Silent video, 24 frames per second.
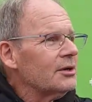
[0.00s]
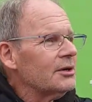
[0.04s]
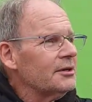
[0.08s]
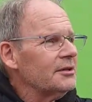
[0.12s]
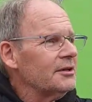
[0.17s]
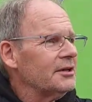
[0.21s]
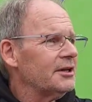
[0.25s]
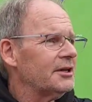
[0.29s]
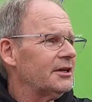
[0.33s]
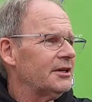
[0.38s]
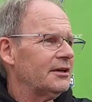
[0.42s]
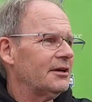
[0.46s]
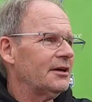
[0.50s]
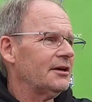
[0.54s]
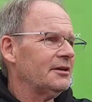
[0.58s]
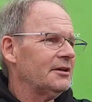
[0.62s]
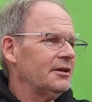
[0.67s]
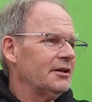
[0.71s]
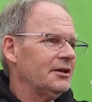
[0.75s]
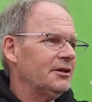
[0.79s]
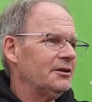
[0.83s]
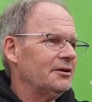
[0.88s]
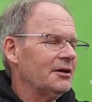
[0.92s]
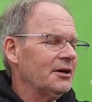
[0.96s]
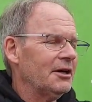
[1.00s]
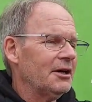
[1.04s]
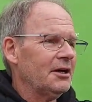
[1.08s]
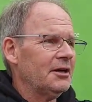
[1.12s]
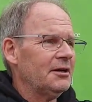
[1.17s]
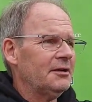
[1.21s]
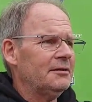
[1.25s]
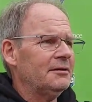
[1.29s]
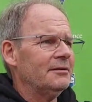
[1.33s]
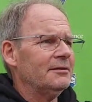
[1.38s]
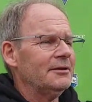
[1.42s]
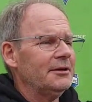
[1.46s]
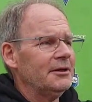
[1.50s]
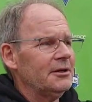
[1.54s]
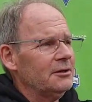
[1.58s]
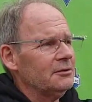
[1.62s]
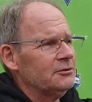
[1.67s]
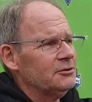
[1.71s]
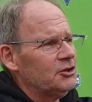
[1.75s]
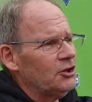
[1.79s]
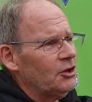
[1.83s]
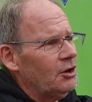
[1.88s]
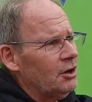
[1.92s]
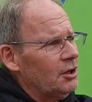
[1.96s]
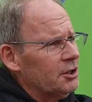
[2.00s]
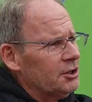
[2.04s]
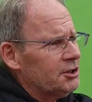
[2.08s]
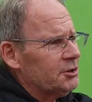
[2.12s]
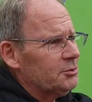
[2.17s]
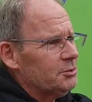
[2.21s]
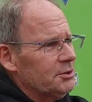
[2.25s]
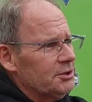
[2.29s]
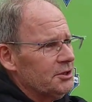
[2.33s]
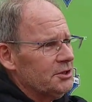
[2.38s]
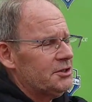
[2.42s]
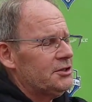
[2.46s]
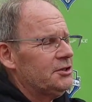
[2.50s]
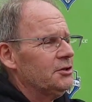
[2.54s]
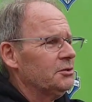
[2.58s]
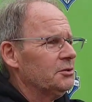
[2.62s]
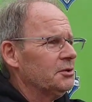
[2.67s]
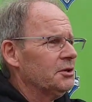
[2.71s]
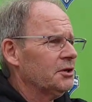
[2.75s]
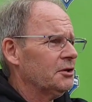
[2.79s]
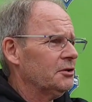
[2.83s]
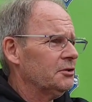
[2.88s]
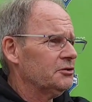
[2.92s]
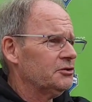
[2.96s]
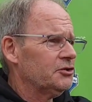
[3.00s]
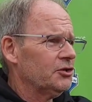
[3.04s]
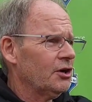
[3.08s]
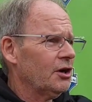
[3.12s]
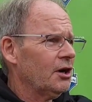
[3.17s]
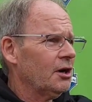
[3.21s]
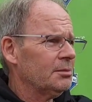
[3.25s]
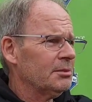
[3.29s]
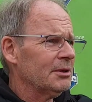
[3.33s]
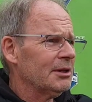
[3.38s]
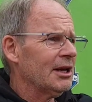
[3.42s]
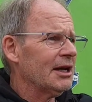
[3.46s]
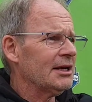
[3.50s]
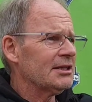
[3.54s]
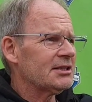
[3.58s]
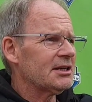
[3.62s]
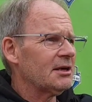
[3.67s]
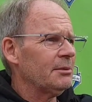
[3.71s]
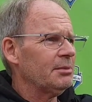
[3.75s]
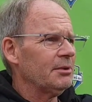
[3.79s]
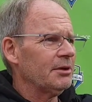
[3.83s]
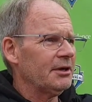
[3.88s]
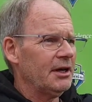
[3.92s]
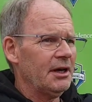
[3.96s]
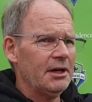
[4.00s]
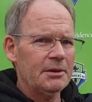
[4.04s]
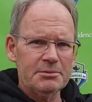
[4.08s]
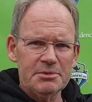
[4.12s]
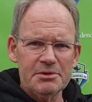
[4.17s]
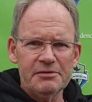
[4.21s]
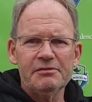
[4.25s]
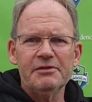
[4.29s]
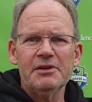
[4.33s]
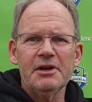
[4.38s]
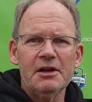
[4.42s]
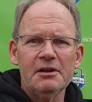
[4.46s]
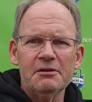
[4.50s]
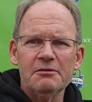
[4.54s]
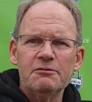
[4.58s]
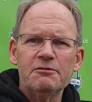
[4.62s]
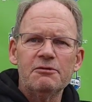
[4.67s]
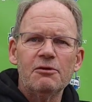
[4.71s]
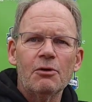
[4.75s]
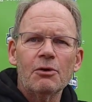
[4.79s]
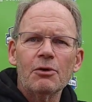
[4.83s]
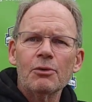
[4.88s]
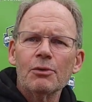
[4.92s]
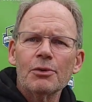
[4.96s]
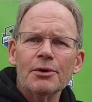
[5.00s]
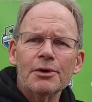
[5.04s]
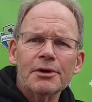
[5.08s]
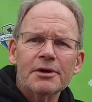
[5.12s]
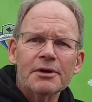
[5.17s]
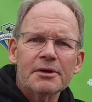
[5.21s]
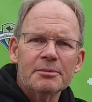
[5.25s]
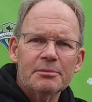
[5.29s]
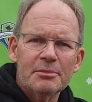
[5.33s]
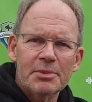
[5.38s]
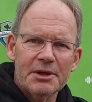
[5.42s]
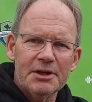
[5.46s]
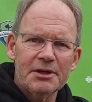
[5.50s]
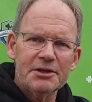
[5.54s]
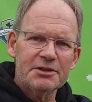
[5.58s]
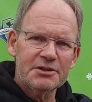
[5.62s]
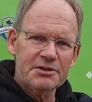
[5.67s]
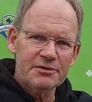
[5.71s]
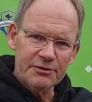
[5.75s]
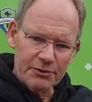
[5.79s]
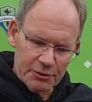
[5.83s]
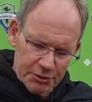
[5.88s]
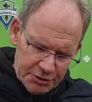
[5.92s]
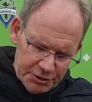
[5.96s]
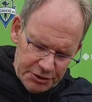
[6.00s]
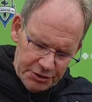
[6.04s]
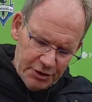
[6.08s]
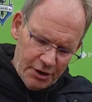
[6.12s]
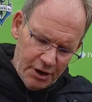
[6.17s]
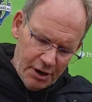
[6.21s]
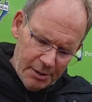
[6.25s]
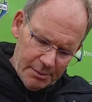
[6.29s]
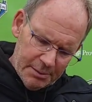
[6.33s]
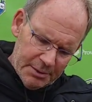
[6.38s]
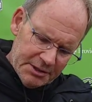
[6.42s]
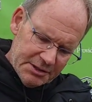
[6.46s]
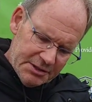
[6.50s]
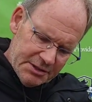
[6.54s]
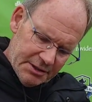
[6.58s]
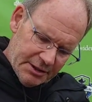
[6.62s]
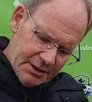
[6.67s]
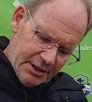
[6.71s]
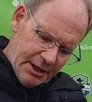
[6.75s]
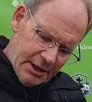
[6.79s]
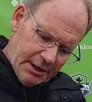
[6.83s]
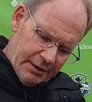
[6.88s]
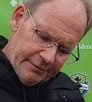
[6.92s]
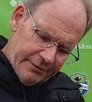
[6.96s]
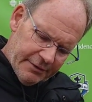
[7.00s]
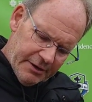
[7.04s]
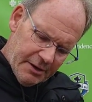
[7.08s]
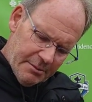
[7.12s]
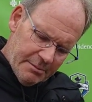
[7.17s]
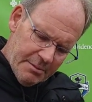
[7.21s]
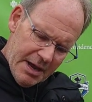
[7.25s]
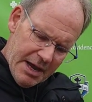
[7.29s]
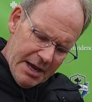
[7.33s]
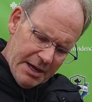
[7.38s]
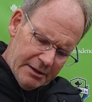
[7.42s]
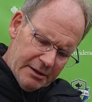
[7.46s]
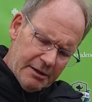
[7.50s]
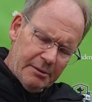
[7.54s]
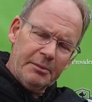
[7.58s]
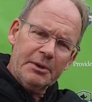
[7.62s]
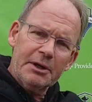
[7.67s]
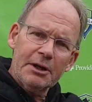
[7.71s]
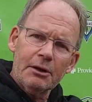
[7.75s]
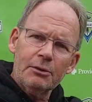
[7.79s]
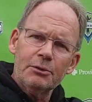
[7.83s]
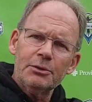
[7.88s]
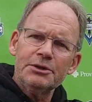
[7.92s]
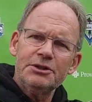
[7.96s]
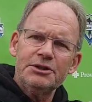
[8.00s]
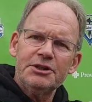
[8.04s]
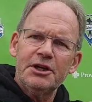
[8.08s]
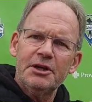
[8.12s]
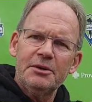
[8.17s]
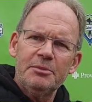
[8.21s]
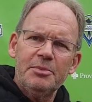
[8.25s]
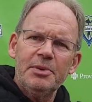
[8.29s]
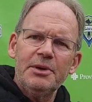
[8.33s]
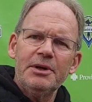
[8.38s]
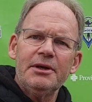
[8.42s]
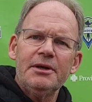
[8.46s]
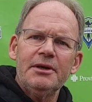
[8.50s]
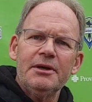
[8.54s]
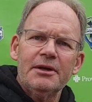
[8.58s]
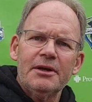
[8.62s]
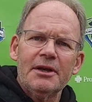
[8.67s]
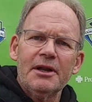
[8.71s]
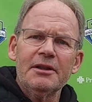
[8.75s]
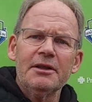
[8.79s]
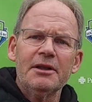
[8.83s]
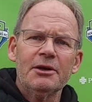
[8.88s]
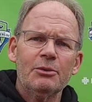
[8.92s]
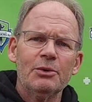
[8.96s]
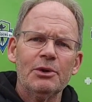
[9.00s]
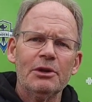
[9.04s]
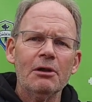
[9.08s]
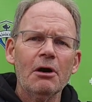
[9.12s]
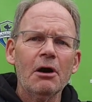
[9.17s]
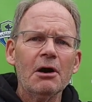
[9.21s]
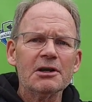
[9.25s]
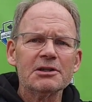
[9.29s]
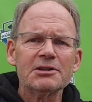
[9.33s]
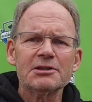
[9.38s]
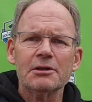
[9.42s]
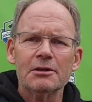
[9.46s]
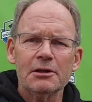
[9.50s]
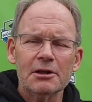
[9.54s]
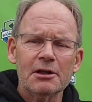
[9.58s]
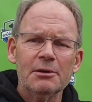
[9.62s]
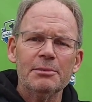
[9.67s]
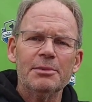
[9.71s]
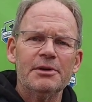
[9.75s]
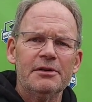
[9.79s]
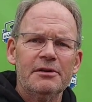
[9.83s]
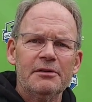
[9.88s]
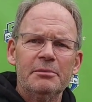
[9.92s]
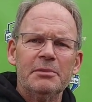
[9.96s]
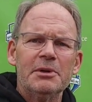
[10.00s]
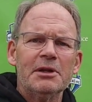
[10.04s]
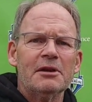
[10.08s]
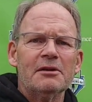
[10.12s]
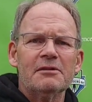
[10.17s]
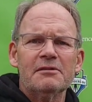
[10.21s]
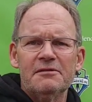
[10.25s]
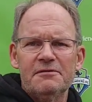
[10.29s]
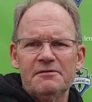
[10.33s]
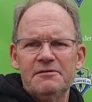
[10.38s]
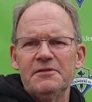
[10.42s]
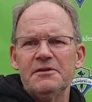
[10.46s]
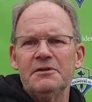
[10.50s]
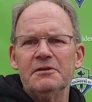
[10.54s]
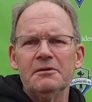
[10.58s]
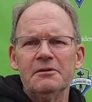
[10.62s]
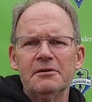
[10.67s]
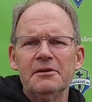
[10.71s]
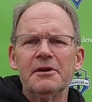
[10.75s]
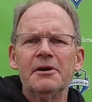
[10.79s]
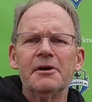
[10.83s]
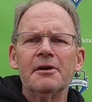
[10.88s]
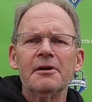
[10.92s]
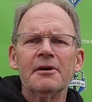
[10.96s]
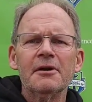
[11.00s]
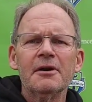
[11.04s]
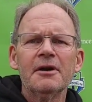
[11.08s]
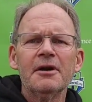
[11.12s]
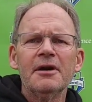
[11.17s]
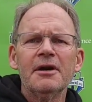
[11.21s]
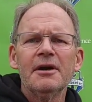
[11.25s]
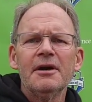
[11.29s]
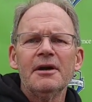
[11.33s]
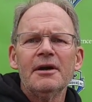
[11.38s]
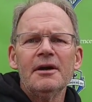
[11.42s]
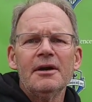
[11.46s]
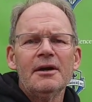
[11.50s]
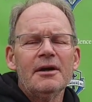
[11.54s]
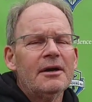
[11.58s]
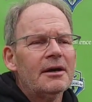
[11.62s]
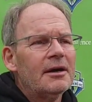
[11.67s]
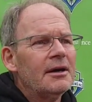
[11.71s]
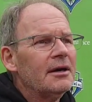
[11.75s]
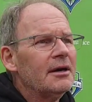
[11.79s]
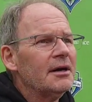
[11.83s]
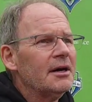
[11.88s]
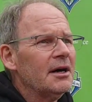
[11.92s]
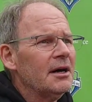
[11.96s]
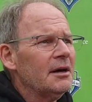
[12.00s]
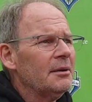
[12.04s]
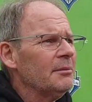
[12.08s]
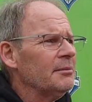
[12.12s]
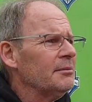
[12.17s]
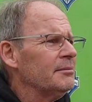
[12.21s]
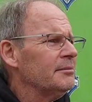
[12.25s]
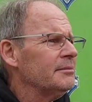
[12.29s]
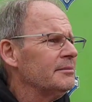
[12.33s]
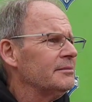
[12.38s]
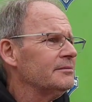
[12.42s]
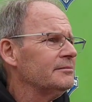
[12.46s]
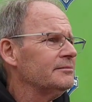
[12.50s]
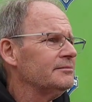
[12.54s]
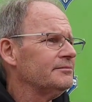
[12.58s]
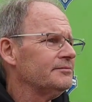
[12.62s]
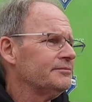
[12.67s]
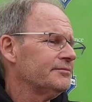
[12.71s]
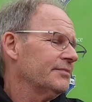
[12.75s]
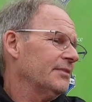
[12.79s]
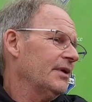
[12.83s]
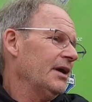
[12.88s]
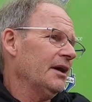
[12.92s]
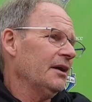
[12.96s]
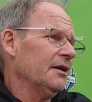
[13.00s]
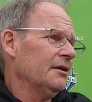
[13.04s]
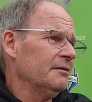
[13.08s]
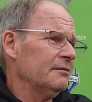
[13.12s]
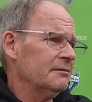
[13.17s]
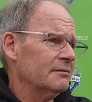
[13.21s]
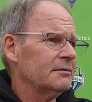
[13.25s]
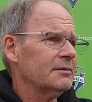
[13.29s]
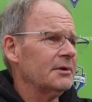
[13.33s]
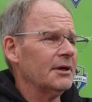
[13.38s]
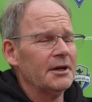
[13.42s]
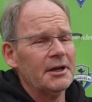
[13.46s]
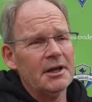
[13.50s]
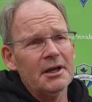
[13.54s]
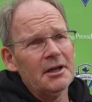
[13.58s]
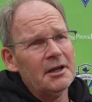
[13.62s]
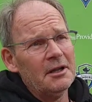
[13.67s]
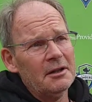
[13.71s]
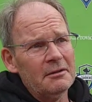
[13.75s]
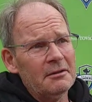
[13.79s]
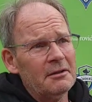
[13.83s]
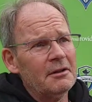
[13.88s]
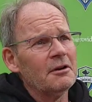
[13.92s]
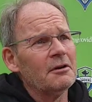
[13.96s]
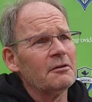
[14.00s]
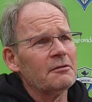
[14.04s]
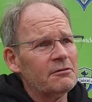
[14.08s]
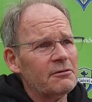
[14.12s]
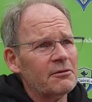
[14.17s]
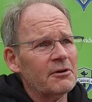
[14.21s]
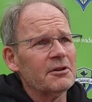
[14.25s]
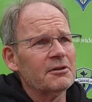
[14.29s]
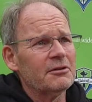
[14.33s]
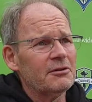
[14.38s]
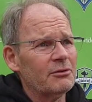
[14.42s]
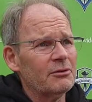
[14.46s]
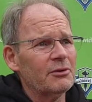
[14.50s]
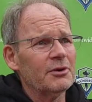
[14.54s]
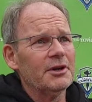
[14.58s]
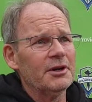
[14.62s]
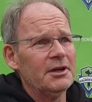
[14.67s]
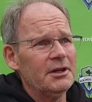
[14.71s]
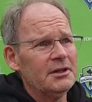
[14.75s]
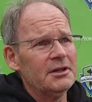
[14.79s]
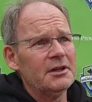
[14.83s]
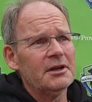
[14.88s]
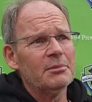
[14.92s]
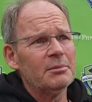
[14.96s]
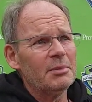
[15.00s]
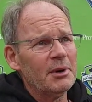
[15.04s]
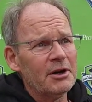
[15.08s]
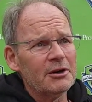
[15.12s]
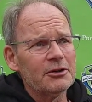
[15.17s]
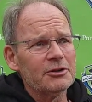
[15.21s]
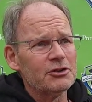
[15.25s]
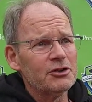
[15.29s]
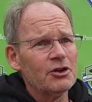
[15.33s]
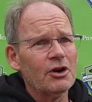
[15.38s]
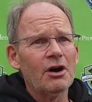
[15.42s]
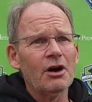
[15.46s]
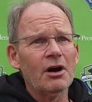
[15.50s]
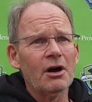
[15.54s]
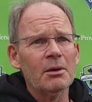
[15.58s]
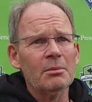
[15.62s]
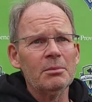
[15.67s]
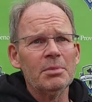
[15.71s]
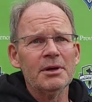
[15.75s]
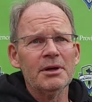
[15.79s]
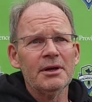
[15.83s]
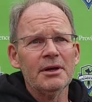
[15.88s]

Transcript: I think you had, you know, Josh was doing a good job the last couple of games of getting forward, but his first job is to kind of command the middle with JP, and I think we lost a little bit of the middle of the field there. And again, their front three did a better job